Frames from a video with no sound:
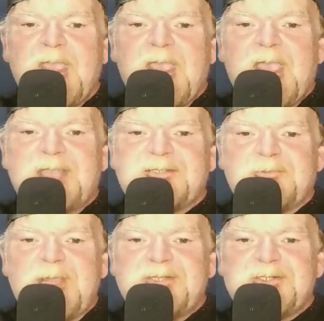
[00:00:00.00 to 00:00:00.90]
As a
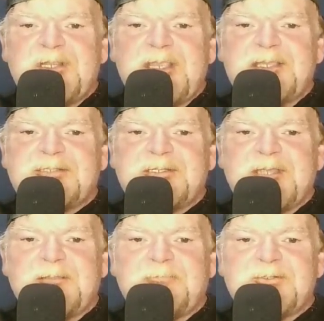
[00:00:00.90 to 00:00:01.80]
ranger, he gets
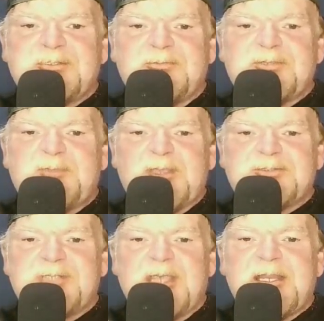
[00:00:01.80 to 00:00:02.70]
another first level spell
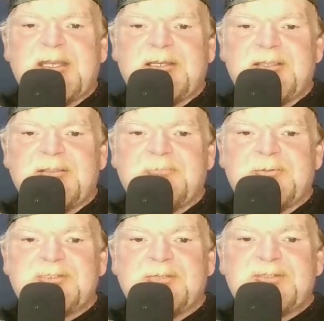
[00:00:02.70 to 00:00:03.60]
slot and another
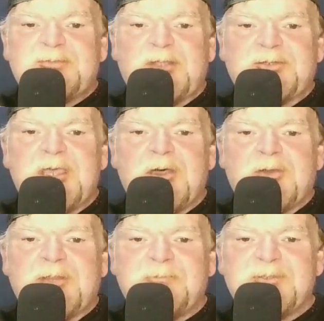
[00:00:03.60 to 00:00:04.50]
first level spell known,
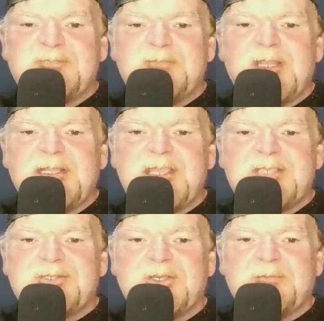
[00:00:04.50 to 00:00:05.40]
and for the spell he
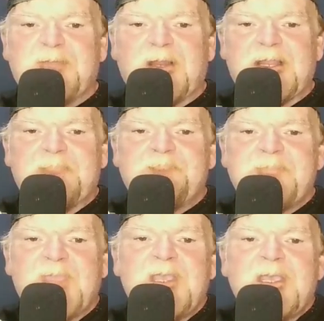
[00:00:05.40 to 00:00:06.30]
takes Goodberry.
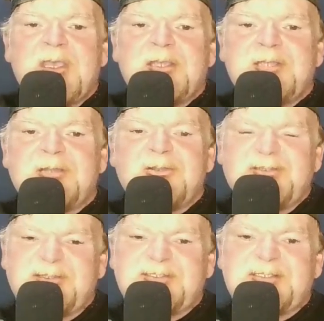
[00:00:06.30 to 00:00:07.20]
Not only
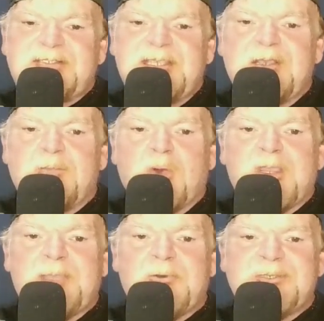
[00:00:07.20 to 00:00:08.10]
does this heal more
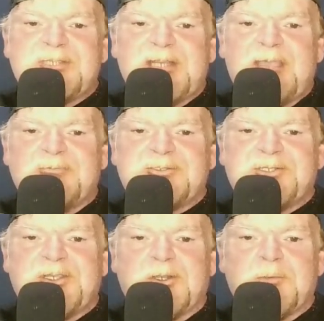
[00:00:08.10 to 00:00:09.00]
hit points on average than
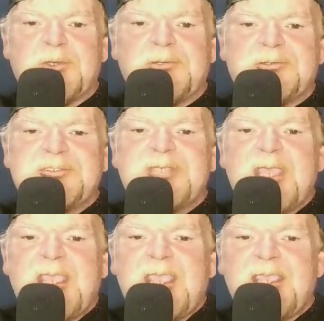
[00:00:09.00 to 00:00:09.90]
Cure Wounds,
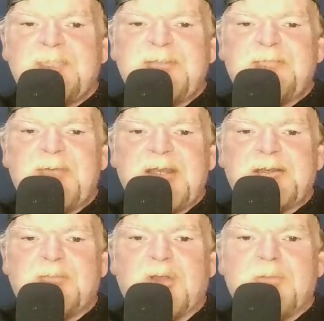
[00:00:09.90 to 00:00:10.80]
it can be divided
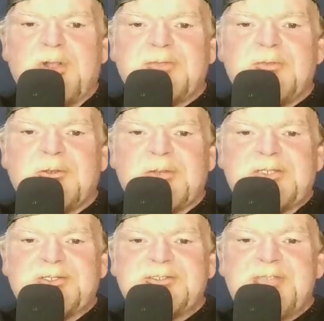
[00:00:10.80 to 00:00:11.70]
among multiple
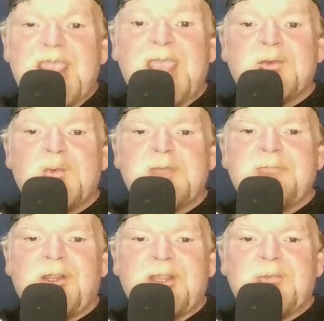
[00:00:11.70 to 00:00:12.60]
creatures, and one
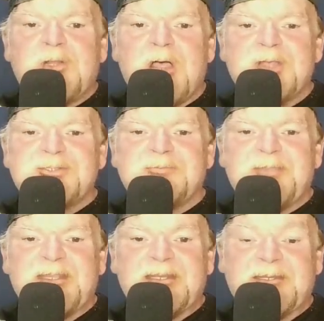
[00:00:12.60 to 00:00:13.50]
berry will also
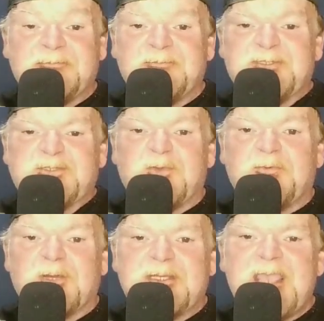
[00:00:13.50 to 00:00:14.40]
feed an individual
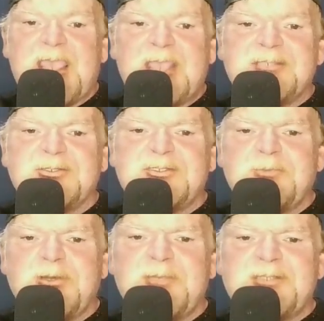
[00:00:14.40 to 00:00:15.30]
for a day, so it
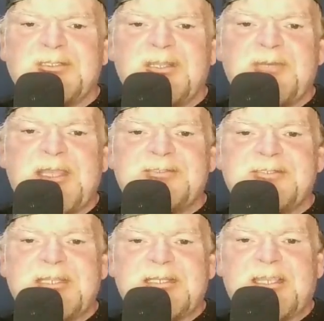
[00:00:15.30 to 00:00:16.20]
pretty much eliminates the
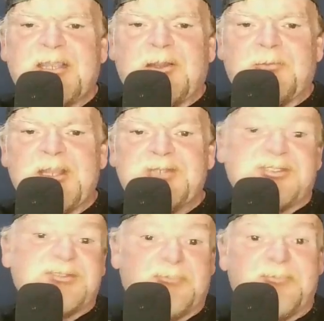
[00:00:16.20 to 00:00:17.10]
need to carry
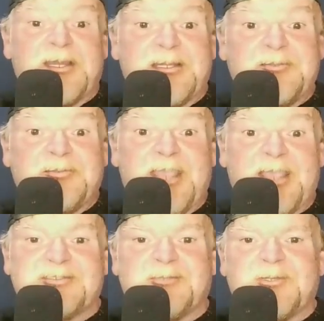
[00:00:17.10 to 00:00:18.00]
rations provided you can
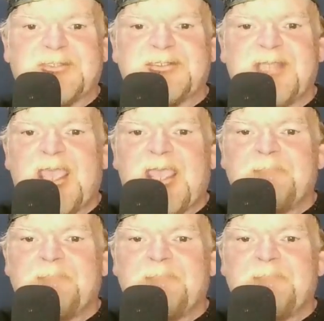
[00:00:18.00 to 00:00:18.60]
cast it once a day.